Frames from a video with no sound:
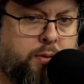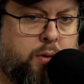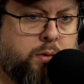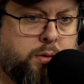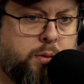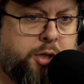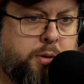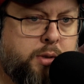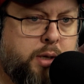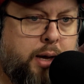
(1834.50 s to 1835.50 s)
of holes where she
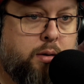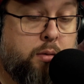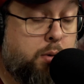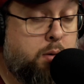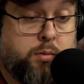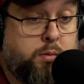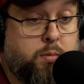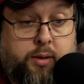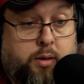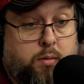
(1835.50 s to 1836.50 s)
was like, "Oh, she's
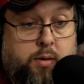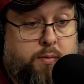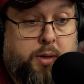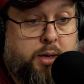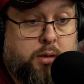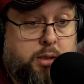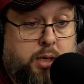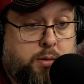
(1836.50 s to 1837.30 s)
right there with everybody else." And that